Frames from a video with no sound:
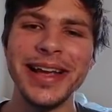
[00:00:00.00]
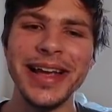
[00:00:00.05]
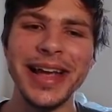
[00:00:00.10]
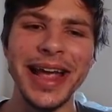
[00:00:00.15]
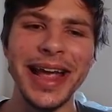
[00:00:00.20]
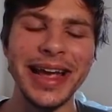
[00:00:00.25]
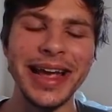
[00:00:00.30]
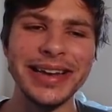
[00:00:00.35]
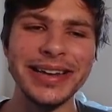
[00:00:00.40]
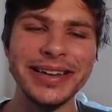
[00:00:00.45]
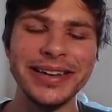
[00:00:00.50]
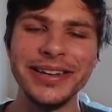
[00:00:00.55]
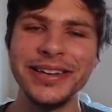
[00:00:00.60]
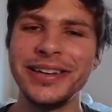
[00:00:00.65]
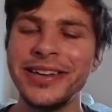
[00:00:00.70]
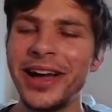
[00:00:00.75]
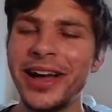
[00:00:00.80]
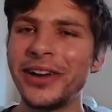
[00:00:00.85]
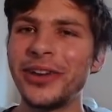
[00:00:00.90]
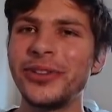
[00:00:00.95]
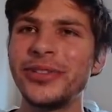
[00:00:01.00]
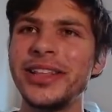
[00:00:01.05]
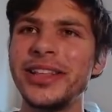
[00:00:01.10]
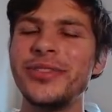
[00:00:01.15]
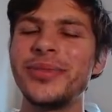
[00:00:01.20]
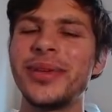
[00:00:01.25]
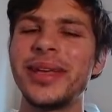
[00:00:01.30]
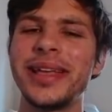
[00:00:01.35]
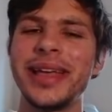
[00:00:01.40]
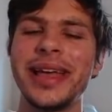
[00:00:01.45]
And not only
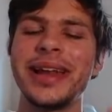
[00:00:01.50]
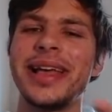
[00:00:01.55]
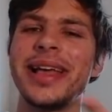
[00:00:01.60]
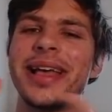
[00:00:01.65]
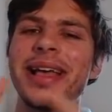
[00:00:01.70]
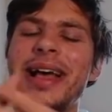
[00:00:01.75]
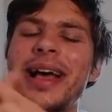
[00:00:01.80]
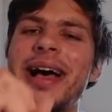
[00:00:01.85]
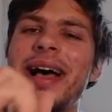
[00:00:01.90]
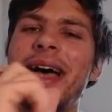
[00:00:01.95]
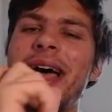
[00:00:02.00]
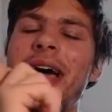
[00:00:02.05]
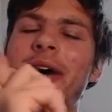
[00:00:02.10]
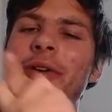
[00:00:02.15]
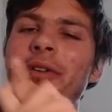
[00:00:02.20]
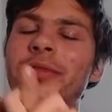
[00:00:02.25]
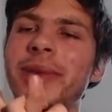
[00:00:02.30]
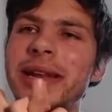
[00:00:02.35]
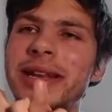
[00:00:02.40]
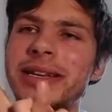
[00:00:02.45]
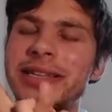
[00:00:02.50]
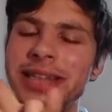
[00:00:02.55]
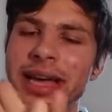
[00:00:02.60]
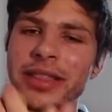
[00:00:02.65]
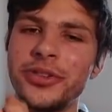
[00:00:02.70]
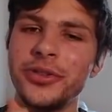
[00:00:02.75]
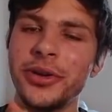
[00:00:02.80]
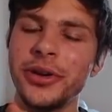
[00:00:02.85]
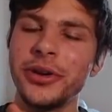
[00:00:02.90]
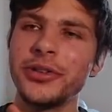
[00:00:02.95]
you can get uh, however many
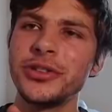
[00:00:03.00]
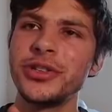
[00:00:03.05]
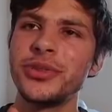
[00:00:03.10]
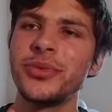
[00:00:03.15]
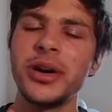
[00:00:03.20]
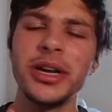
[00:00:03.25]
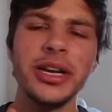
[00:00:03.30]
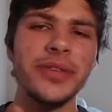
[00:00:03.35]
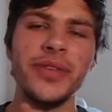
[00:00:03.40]
death triggers you want.